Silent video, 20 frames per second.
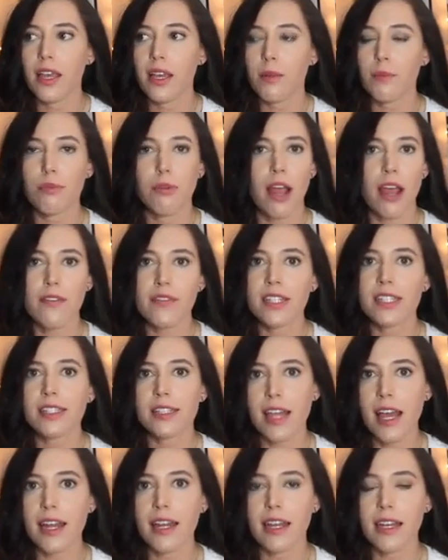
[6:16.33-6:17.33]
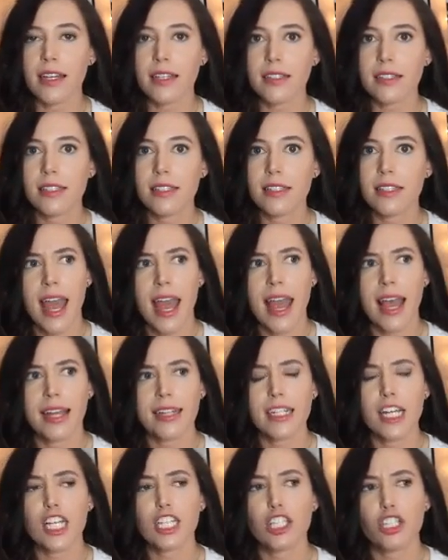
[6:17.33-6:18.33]
in private settings
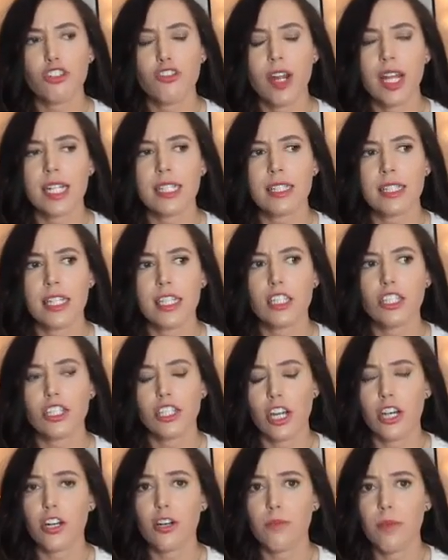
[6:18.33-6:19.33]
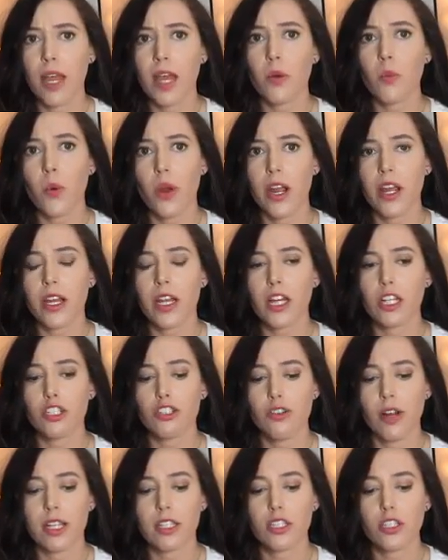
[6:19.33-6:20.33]
and a straight cisgender man wearing a
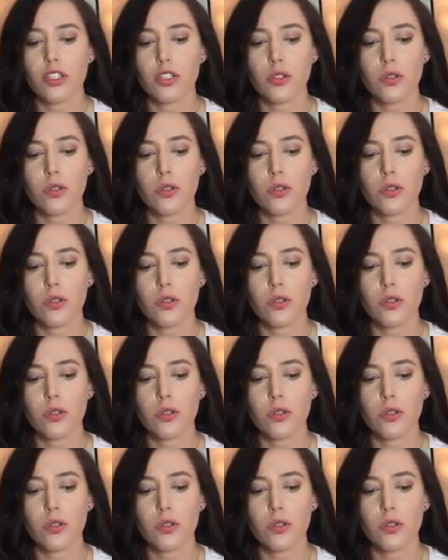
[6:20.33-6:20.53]
dress